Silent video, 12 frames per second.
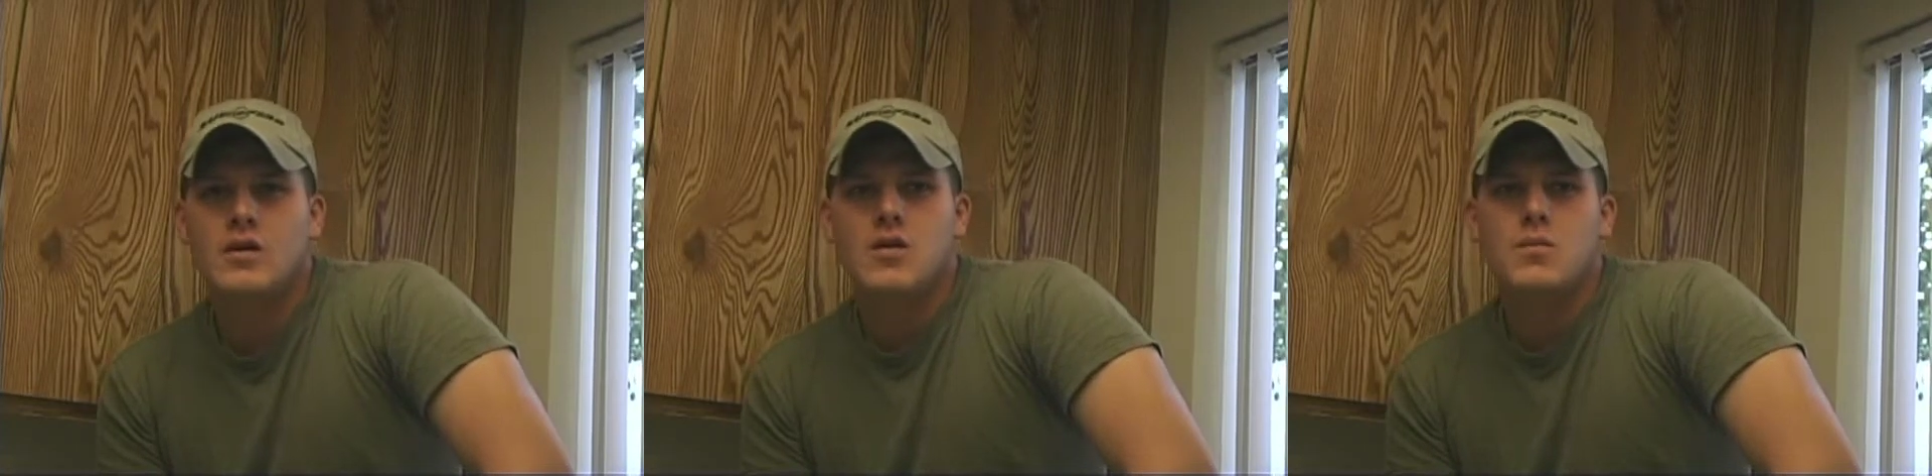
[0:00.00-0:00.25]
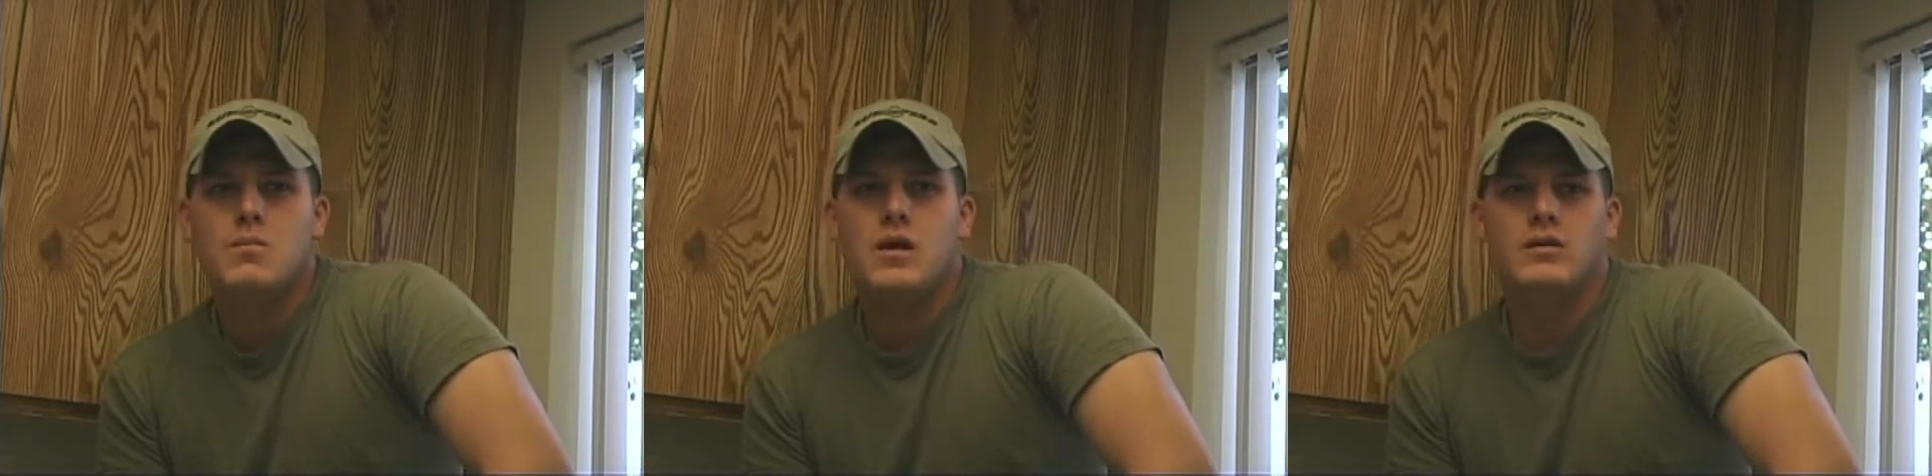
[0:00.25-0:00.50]

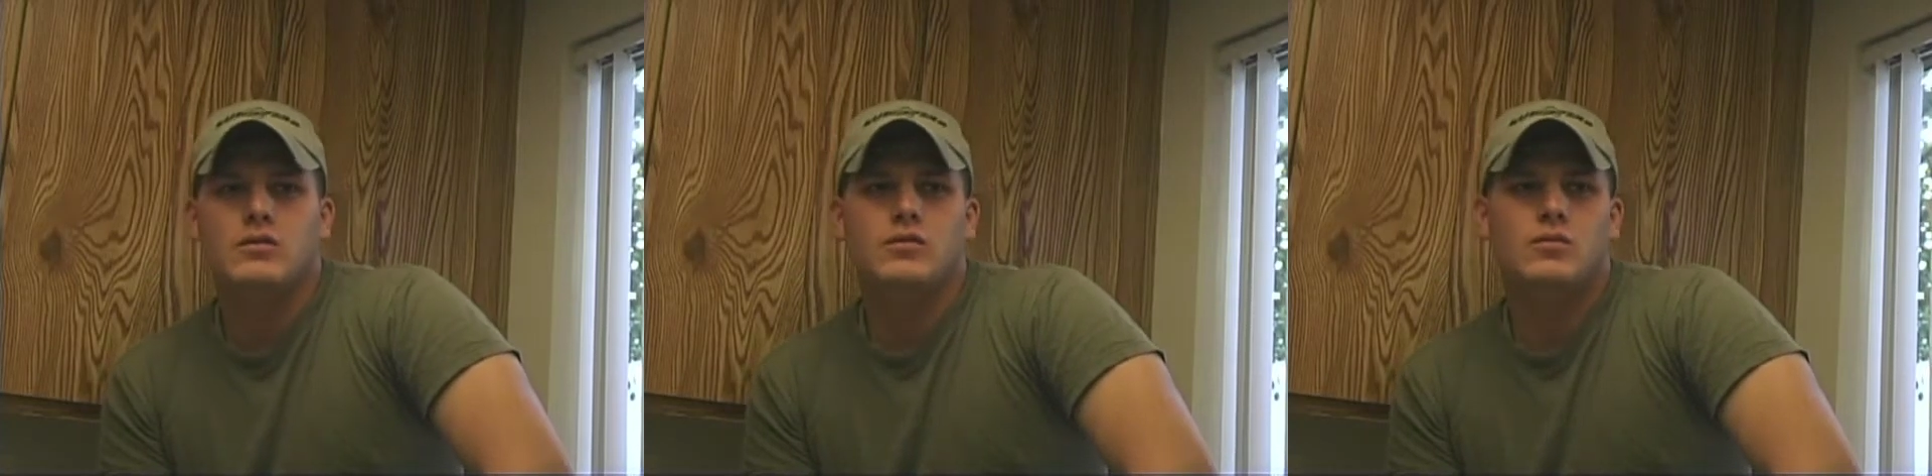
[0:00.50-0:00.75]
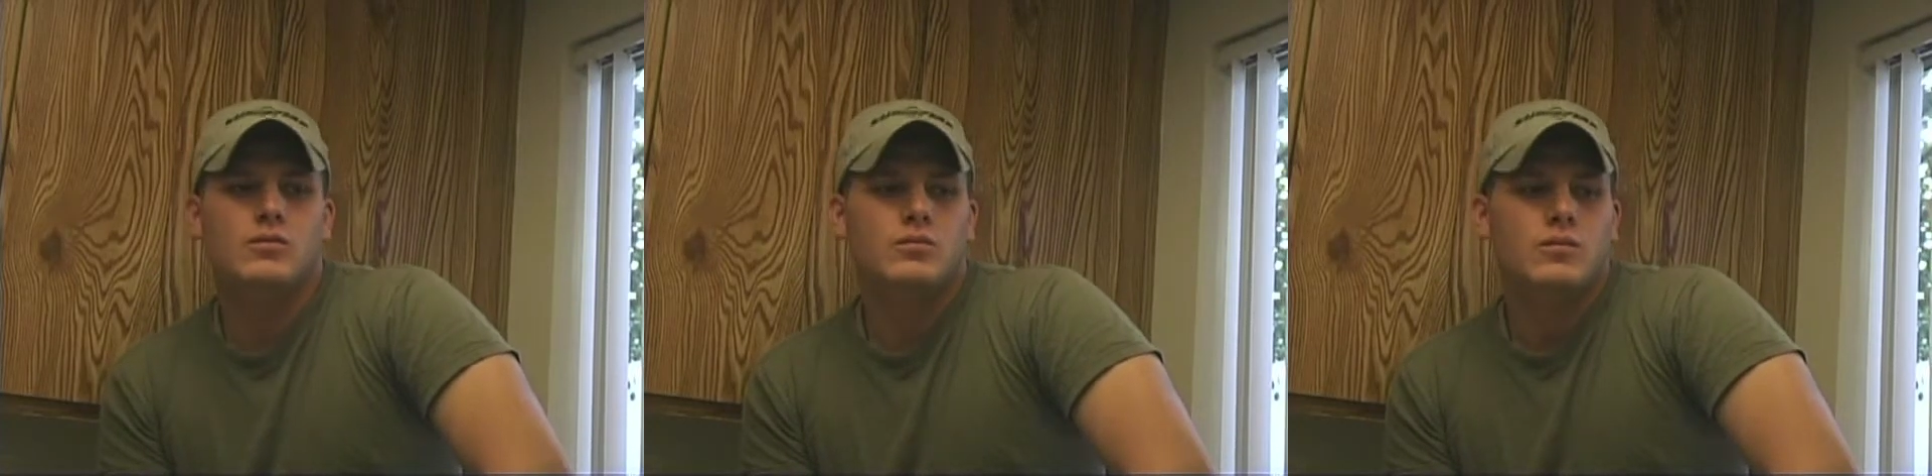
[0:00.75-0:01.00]
makes
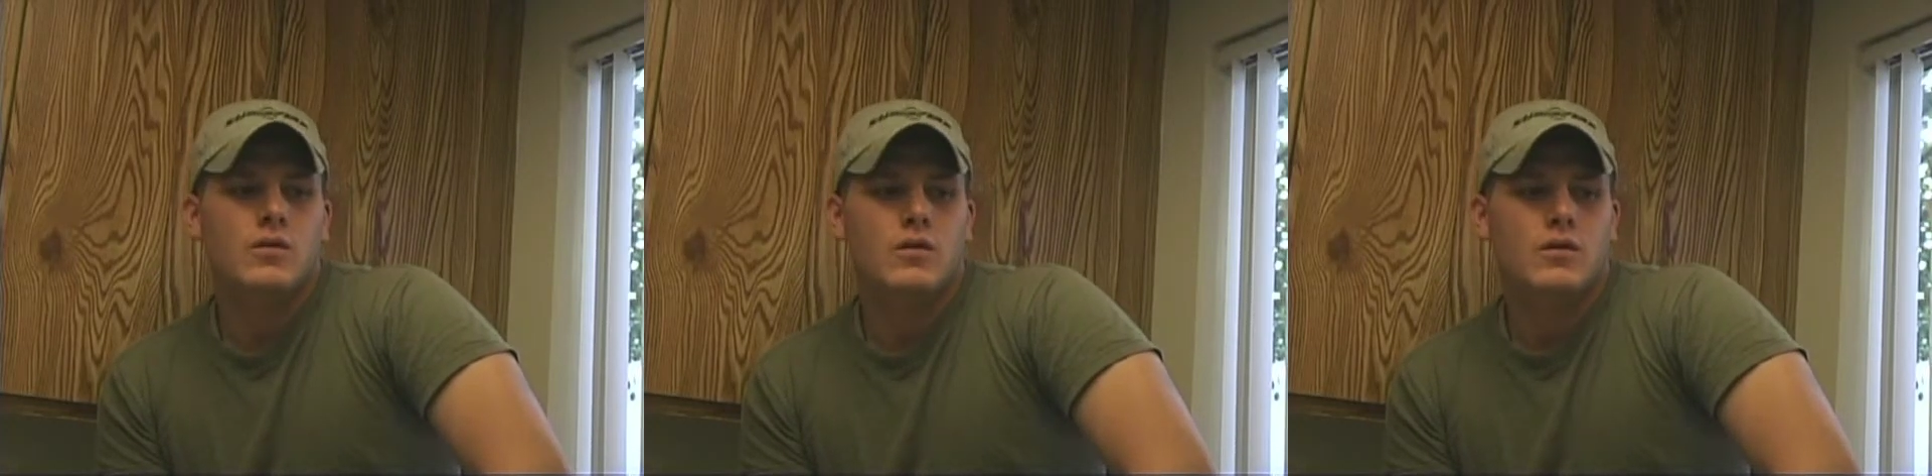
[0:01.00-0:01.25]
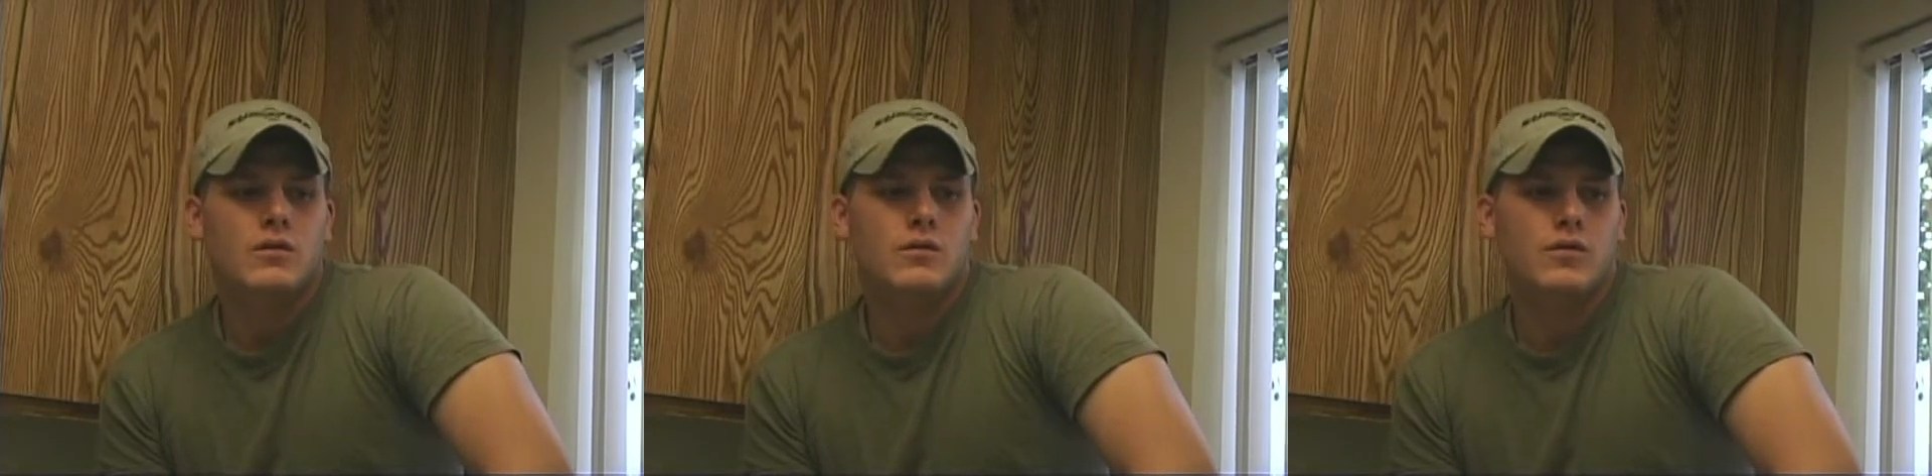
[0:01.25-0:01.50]
you
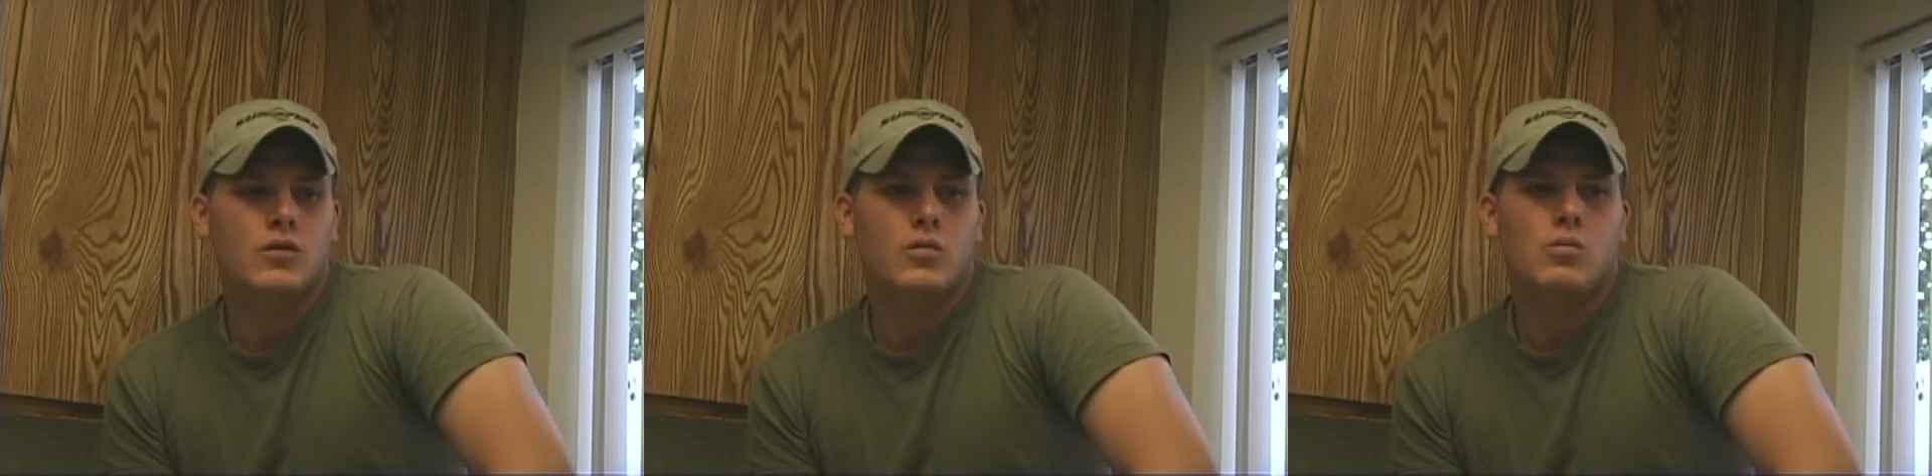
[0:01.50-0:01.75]
feel